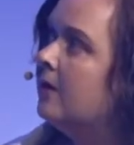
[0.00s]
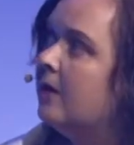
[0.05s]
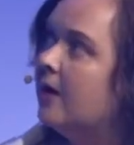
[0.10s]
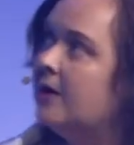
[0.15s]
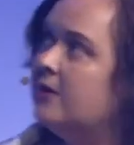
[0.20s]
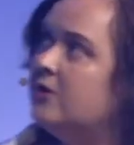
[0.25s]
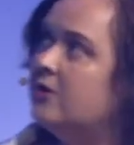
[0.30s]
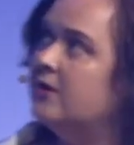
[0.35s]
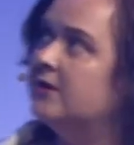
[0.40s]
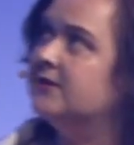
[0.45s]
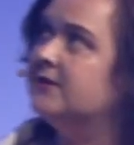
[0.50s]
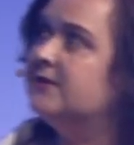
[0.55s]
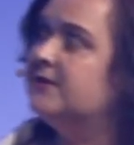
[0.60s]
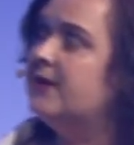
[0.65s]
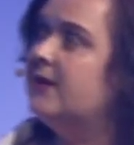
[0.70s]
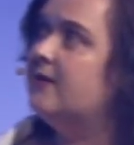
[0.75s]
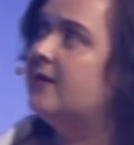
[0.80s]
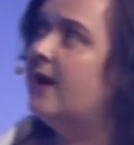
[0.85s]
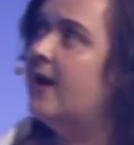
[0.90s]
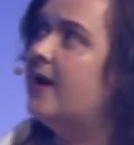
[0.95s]
And you can
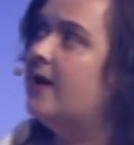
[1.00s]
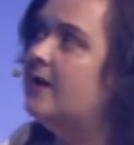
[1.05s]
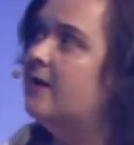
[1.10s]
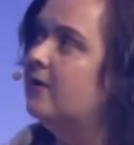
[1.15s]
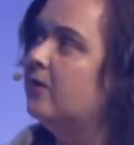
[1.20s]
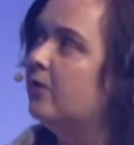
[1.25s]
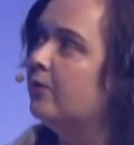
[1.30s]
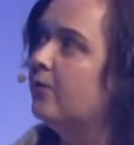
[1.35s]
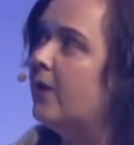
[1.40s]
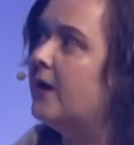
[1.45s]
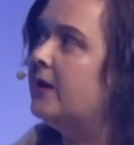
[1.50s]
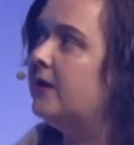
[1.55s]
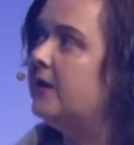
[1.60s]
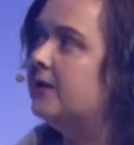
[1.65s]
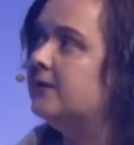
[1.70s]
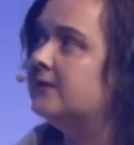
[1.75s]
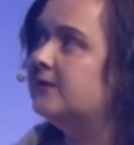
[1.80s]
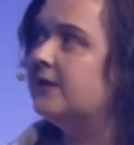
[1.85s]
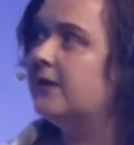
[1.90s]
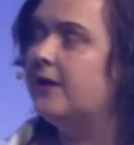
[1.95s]
see that in the
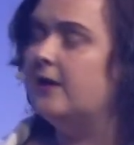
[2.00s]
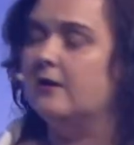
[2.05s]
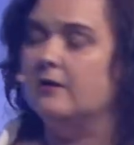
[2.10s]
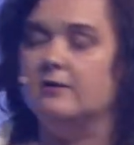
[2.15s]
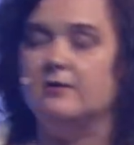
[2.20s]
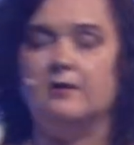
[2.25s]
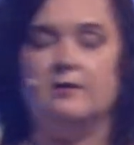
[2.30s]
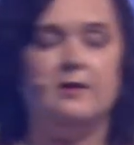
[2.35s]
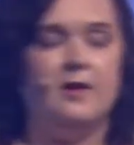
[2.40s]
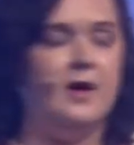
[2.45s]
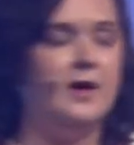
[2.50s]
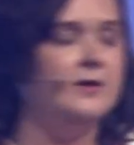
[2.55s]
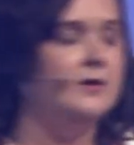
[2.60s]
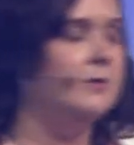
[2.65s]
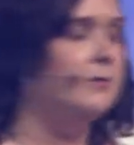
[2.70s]
rankings here, that Latin